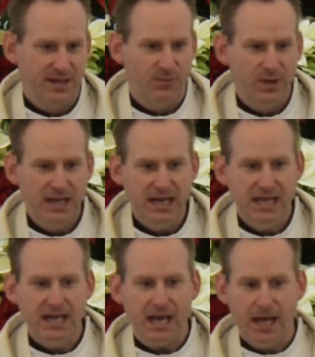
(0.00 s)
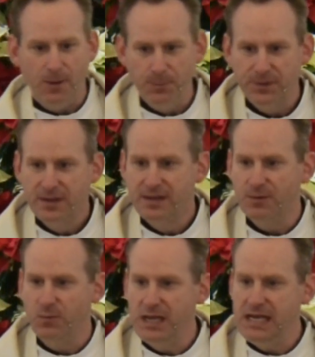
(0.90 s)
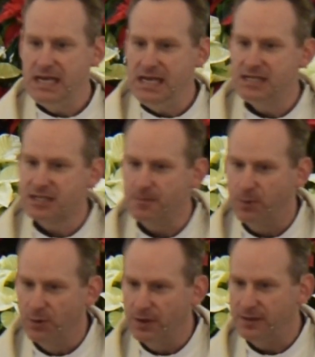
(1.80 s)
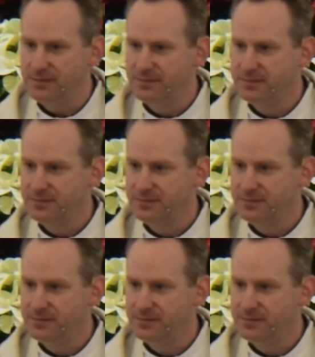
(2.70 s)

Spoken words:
That we need help, that we need support.